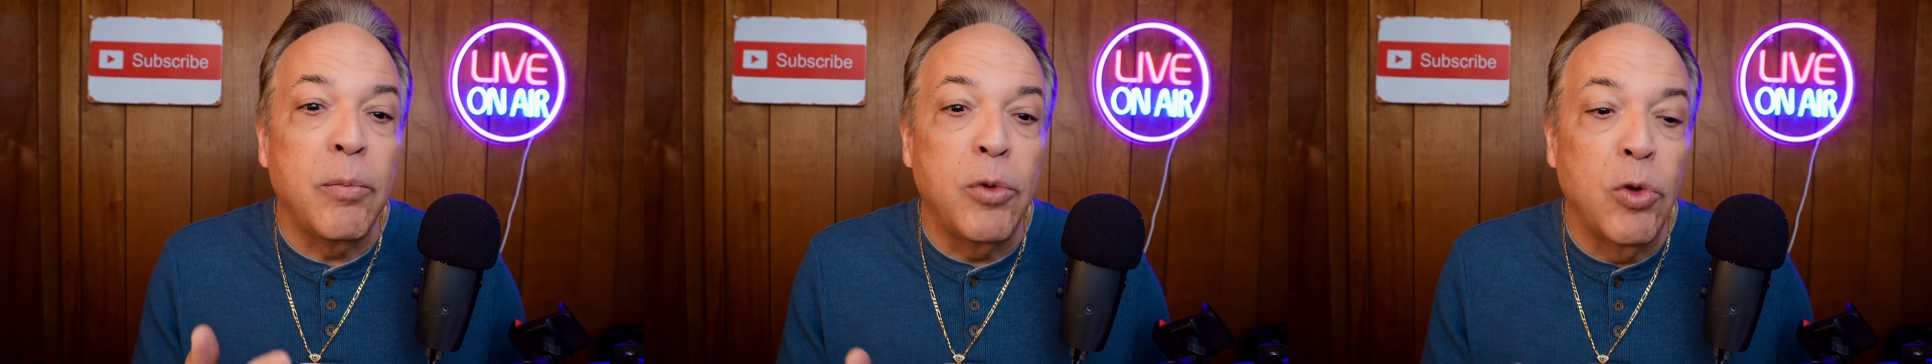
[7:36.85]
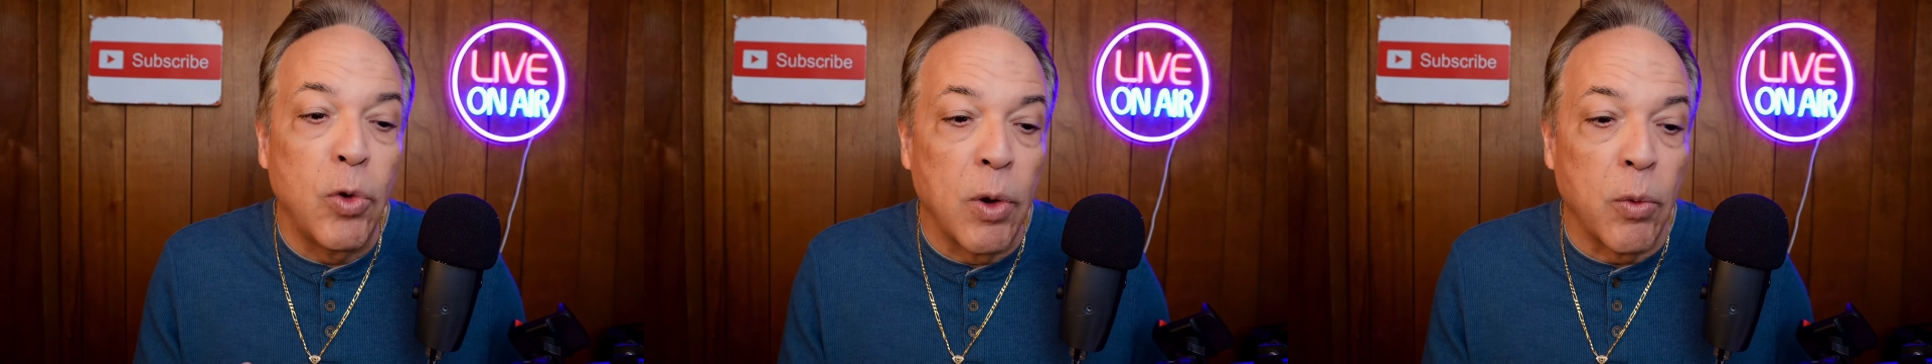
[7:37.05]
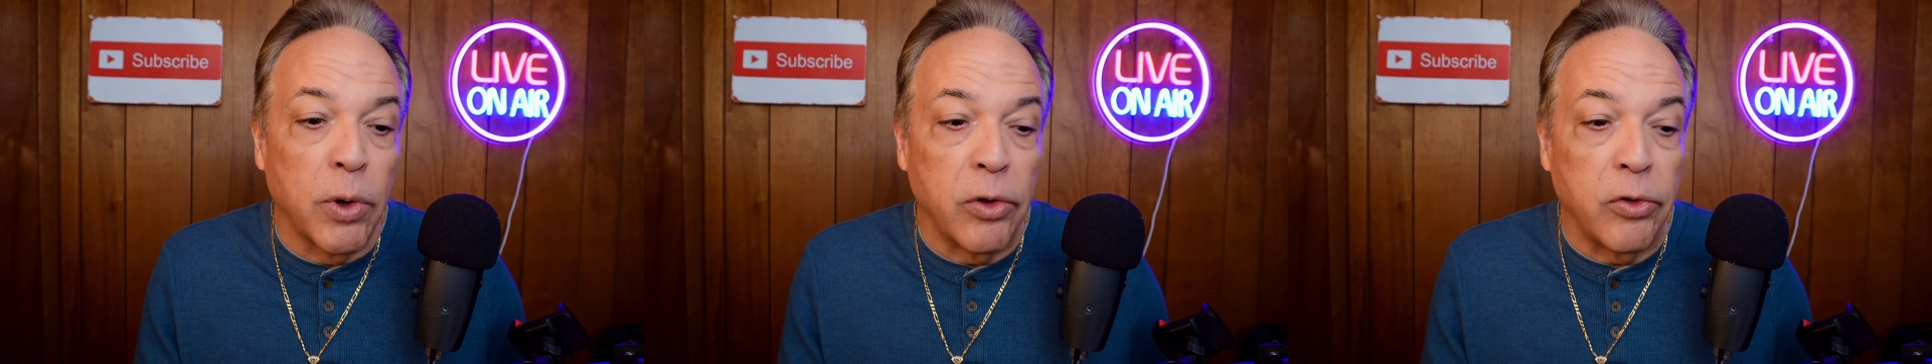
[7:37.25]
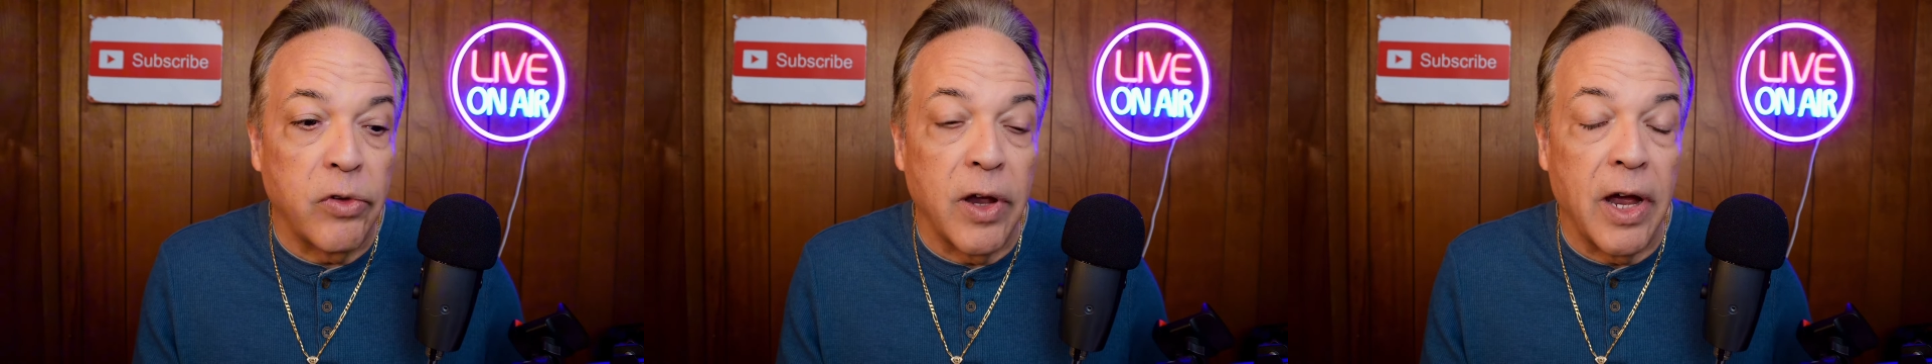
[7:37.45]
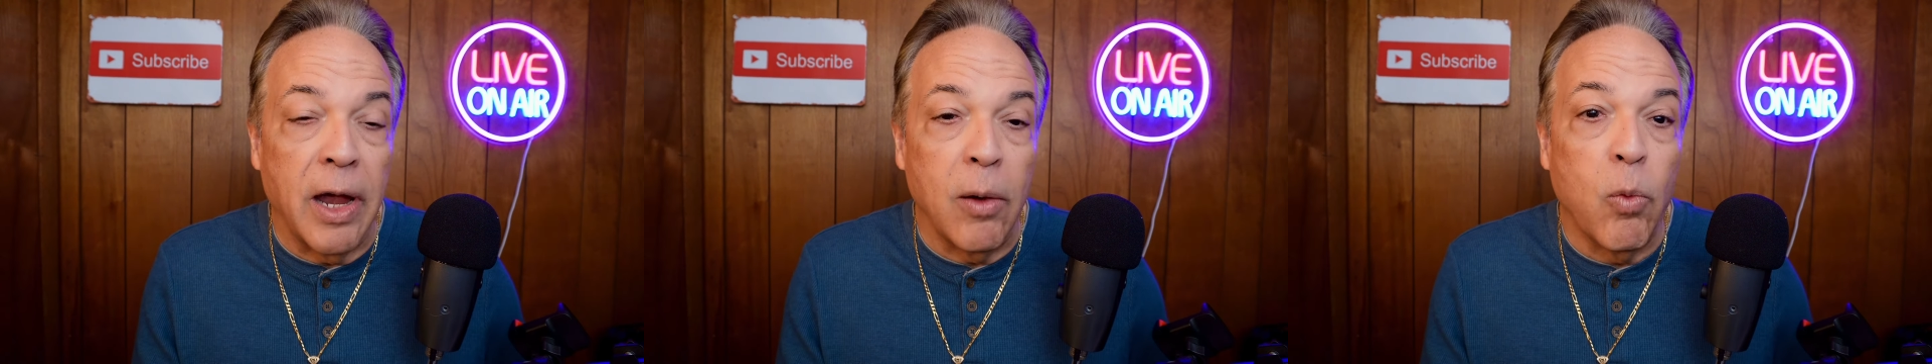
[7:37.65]
up doing
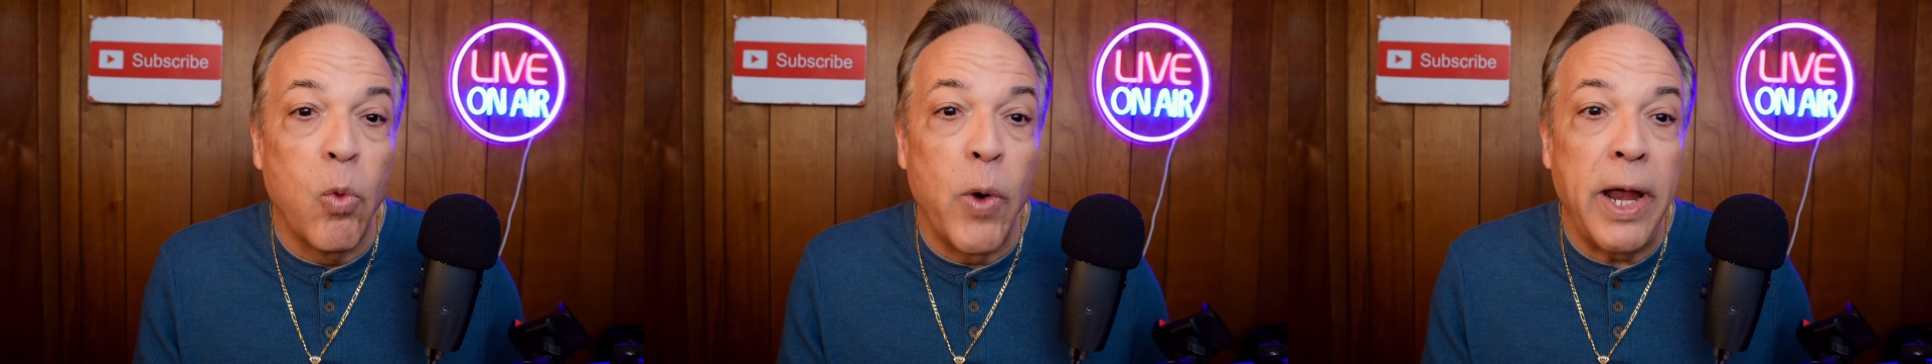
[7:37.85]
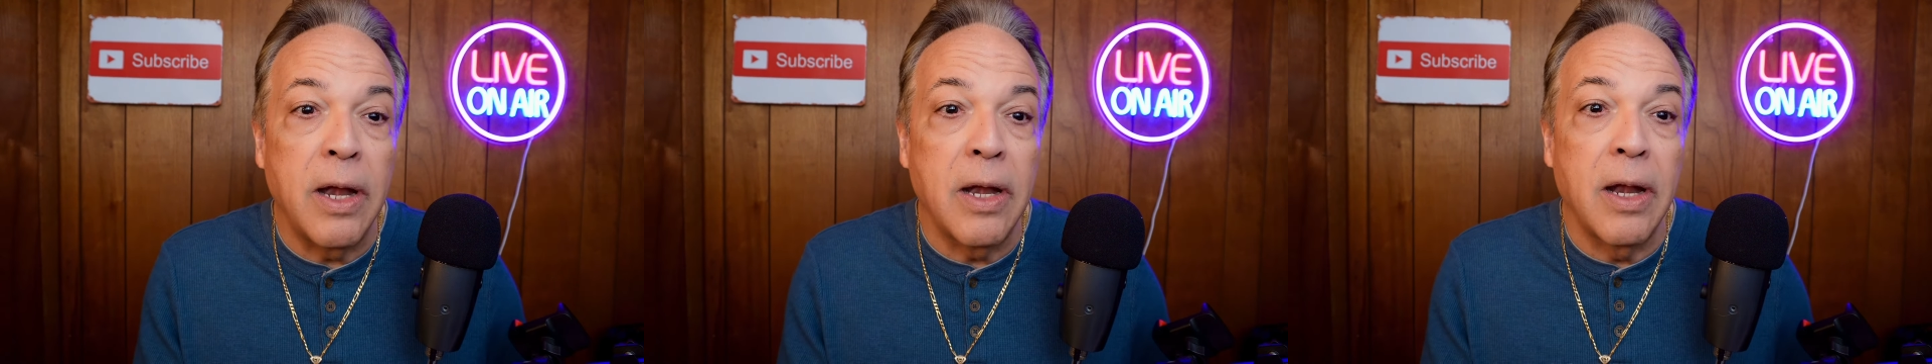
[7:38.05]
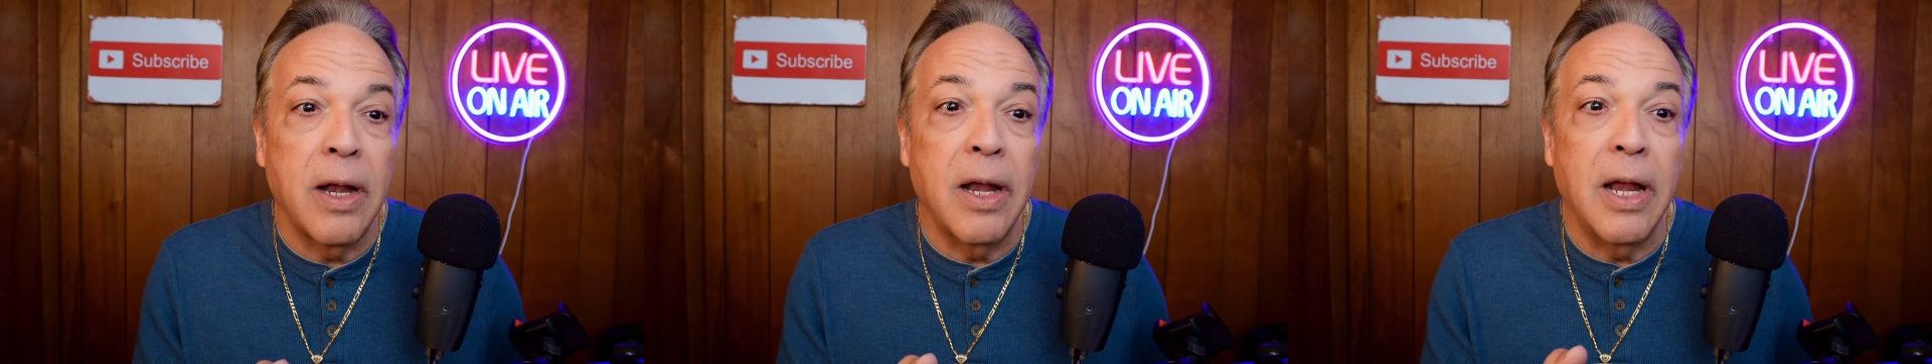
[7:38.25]
was I went